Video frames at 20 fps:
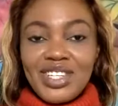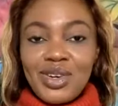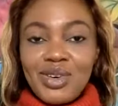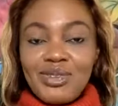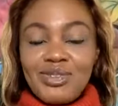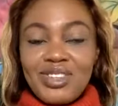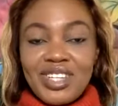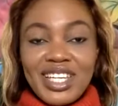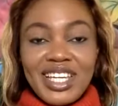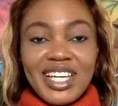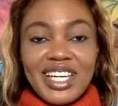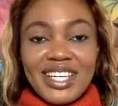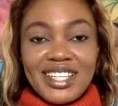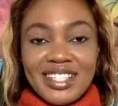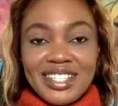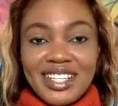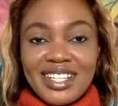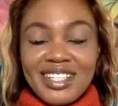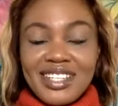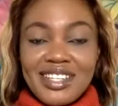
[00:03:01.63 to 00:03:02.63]
of the
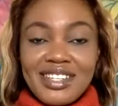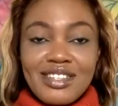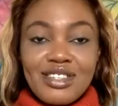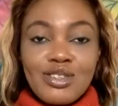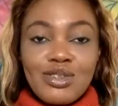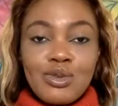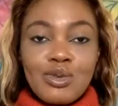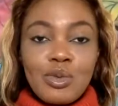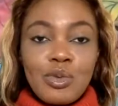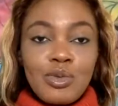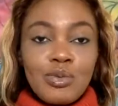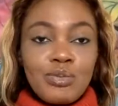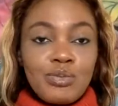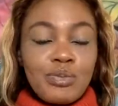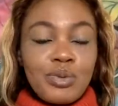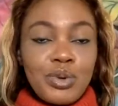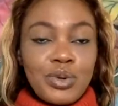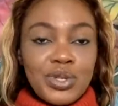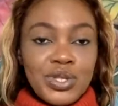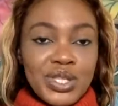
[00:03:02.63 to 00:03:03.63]
internet to
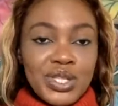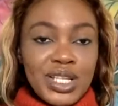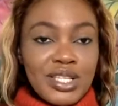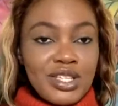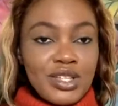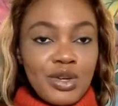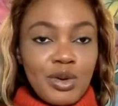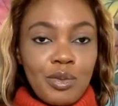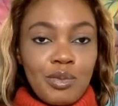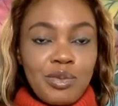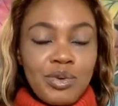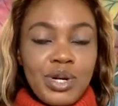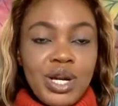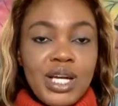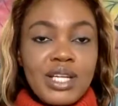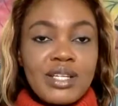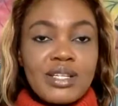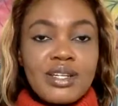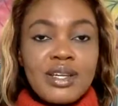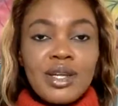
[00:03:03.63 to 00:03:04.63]
project your
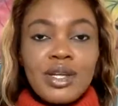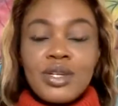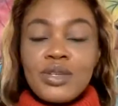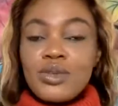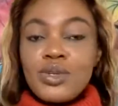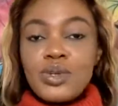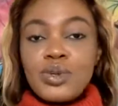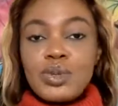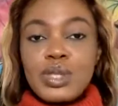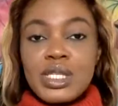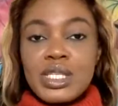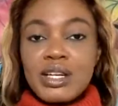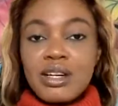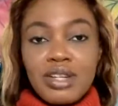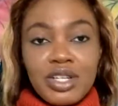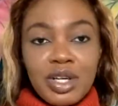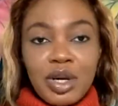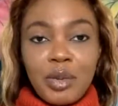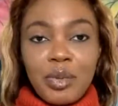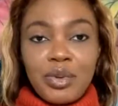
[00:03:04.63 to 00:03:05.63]
brand, to
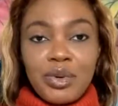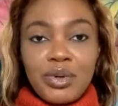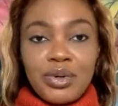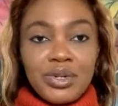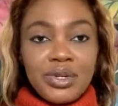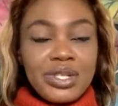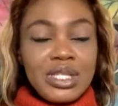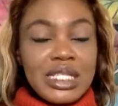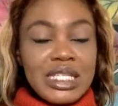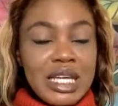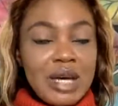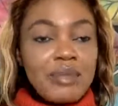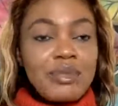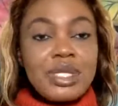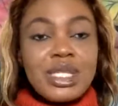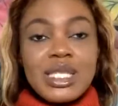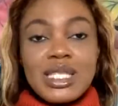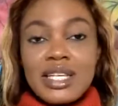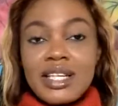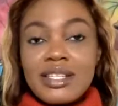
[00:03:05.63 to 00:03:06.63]
sell your products, that
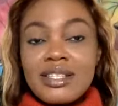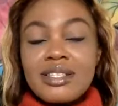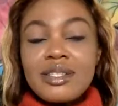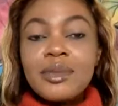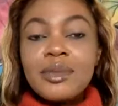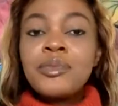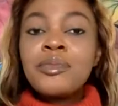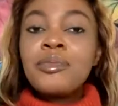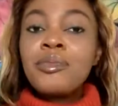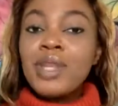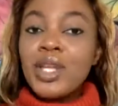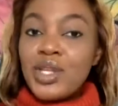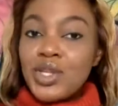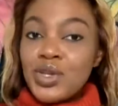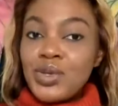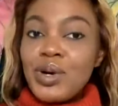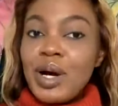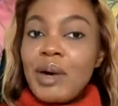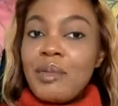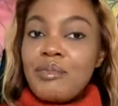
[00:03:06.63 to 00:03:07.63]
means that
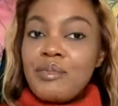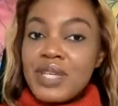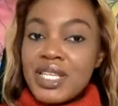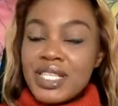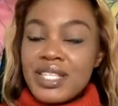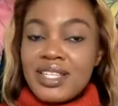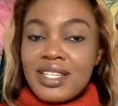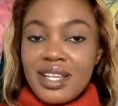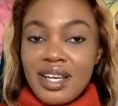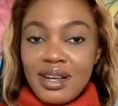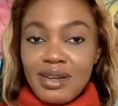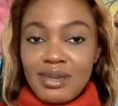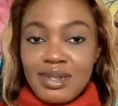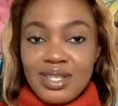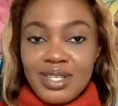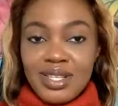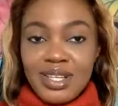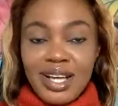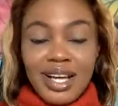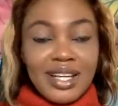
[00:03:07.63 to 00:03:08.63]
you are missing out,
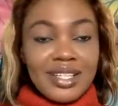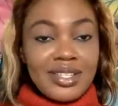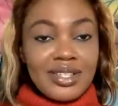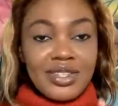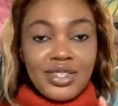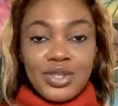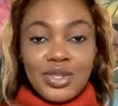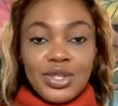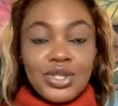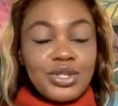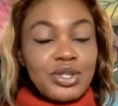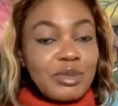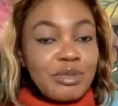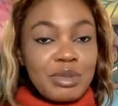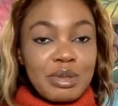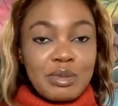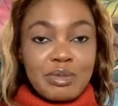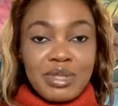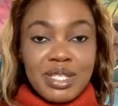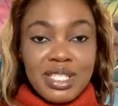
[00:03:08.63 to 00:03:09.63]
and you shouldn't be
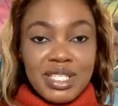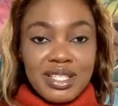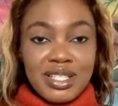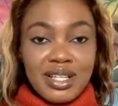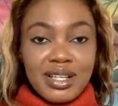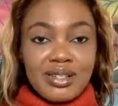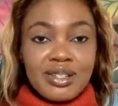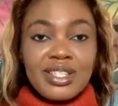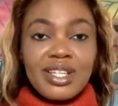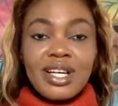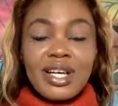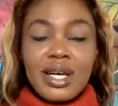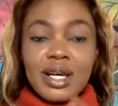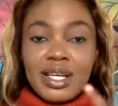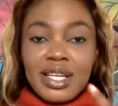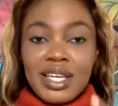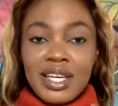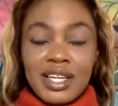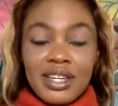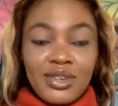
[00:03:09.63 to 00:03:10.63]
missing out.
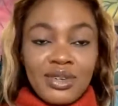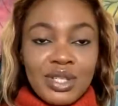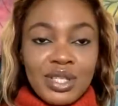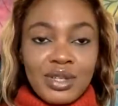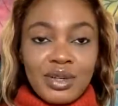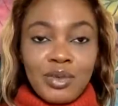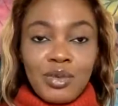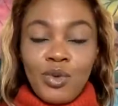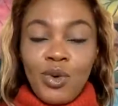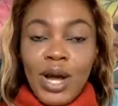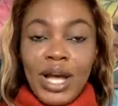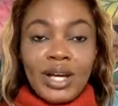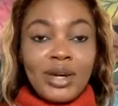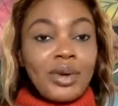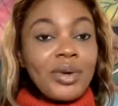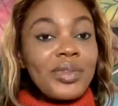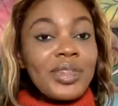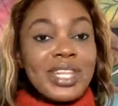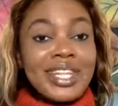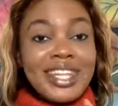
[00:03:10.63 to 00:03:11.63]
Get on the
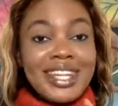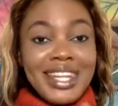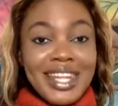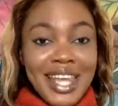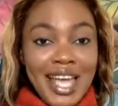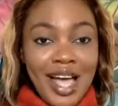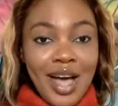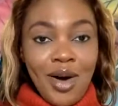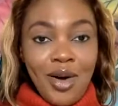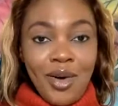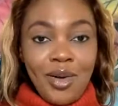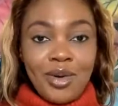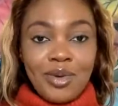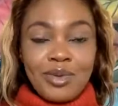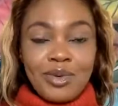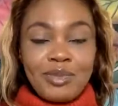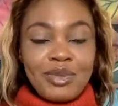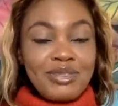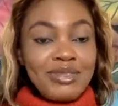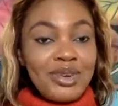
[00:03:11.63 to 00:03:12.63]
wagon now
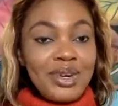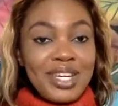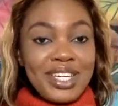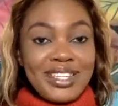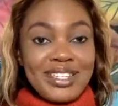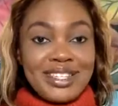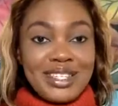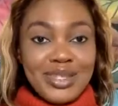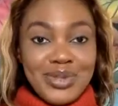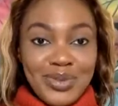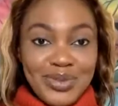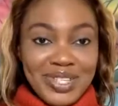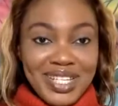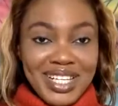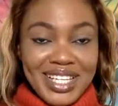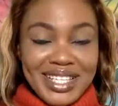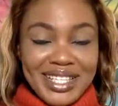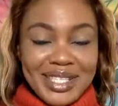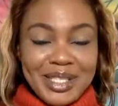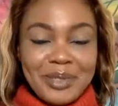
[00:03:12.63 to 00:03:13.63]
before it's too
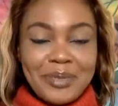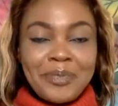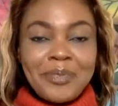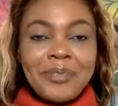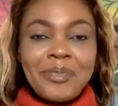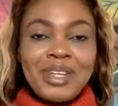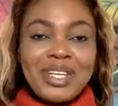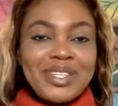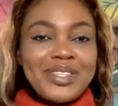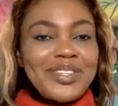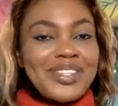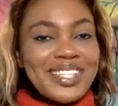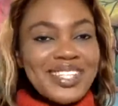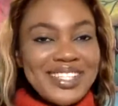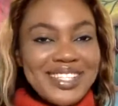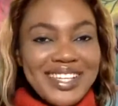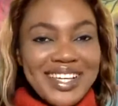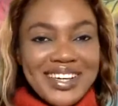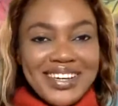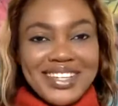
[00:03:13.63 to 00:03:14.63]
late. So the
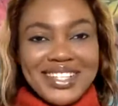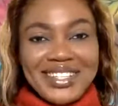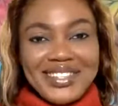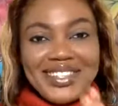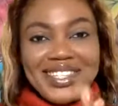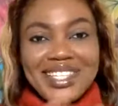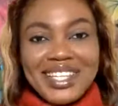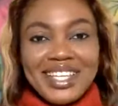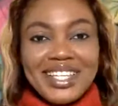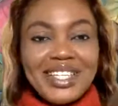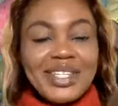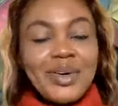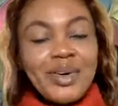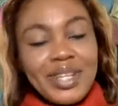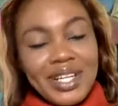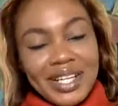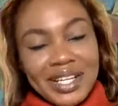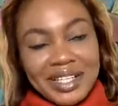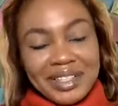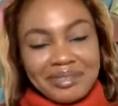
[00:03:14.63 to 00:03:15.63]
secret to selling
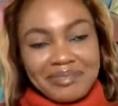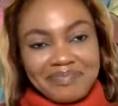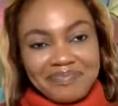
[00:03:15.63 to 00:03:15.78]
online.